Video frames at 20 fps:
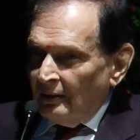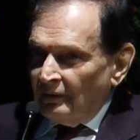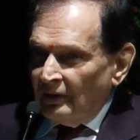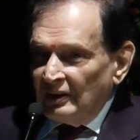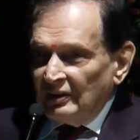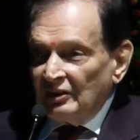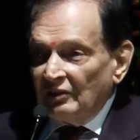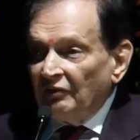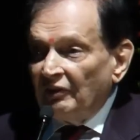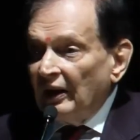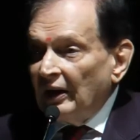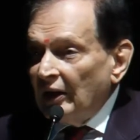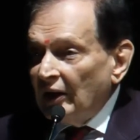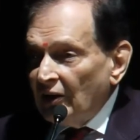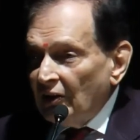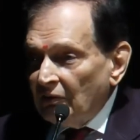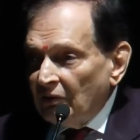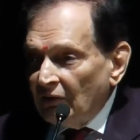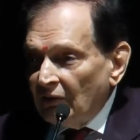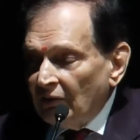There is a
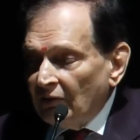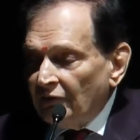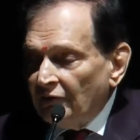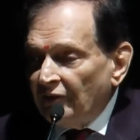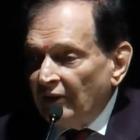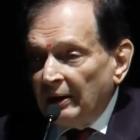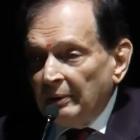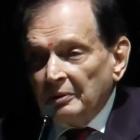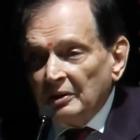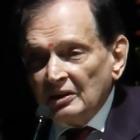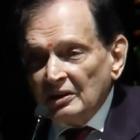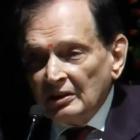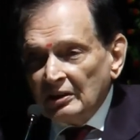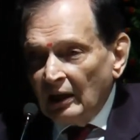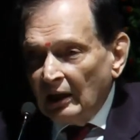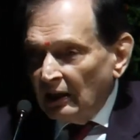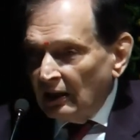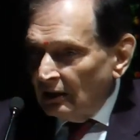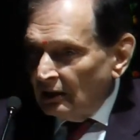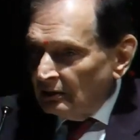very famous
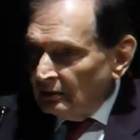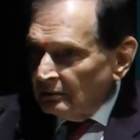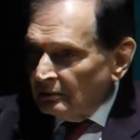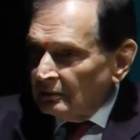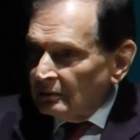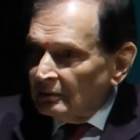saying